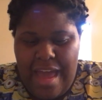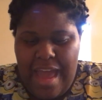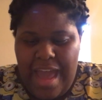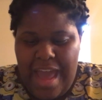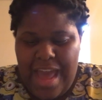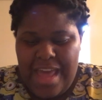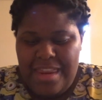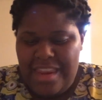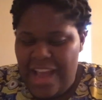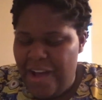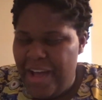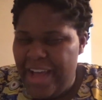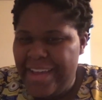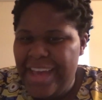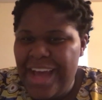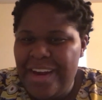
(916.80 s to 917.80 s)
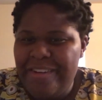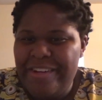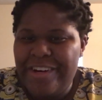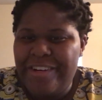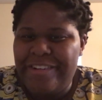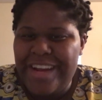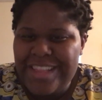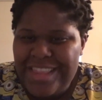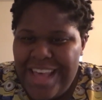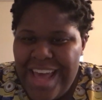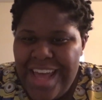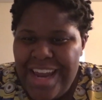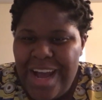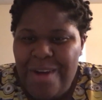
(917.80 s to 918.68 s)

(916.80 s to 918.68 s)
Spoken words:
And now I kind of regret that.